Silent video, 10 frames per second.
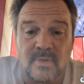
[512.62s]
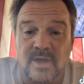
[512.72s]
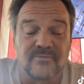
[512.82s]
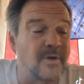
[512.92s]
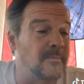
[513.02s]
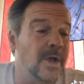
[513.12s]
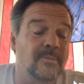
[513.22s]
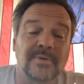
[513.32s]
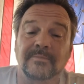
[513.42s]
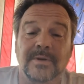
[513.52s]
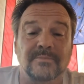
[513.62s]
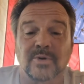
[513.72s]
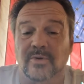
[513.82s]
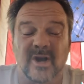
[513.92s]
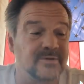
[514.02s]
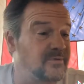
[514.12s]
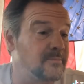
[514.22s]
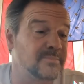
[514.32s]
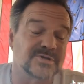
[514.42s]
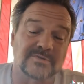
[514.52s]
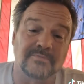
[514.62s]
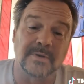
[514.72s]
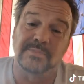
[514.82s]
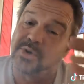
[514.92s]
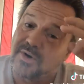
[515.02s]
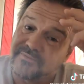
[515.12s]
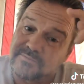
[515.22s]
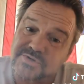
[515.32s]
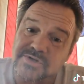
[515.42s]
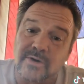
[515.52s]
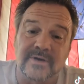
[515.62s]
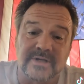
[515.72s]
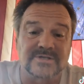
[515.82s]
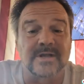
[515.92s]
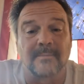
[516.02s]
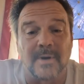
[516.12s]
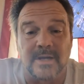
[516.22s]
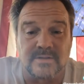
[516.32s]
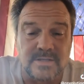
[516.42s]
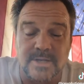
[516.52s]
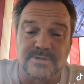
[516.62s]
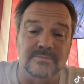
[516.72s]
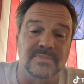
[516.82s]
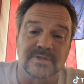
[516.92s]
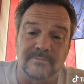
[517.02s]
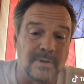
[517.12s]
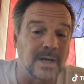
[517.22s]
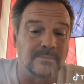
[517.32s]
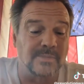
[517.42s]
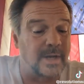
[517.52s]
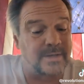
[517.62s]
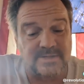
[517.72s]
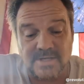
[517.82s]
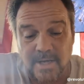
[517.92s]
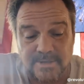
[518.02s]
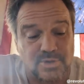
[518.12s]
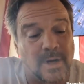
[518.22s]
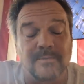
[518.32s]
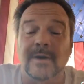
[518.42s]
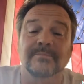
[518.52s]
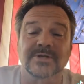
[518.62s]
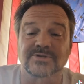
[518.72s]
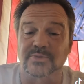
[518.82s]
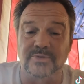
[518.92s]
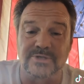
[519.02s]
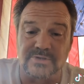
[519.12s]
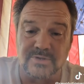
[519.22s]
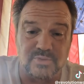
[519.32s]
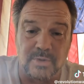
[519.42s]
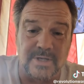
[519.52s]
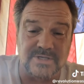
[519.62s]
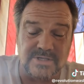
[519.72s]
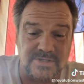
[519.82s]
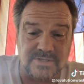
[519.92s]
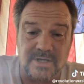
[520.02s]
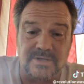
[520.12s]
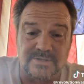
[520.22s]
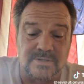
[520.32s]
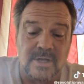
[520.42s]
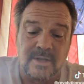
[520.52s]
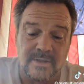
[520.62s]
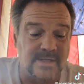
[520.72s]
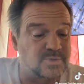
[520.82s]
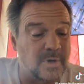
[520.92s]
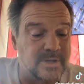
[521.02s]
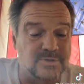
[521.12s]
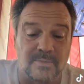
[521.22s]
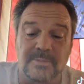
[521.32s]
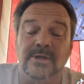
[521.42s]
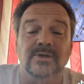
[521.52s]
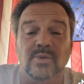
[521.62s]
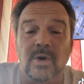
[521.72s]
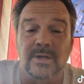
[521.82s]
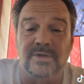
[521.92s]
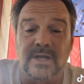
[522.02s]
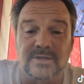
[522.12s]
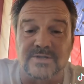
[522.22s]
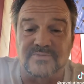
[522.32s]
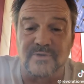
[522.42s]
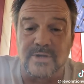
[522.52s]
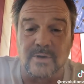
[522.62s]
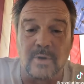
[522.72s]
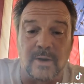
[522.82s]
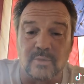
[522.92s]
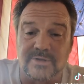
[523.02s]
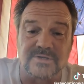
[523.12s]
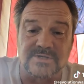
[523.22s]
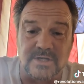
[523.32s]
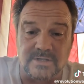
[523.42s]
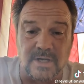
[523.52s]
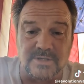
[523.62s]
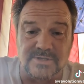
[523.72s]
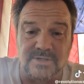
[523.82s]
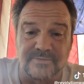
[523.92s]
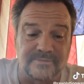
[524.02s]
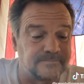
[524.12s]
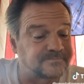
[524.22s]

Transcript: If I'm helping people, great. If I'm pissing people off, I'm sorry. That's not my intention. But the bottom line is I try my best to research what I discuss. That's why it took me a little while to get this video out with this TikTok stuff.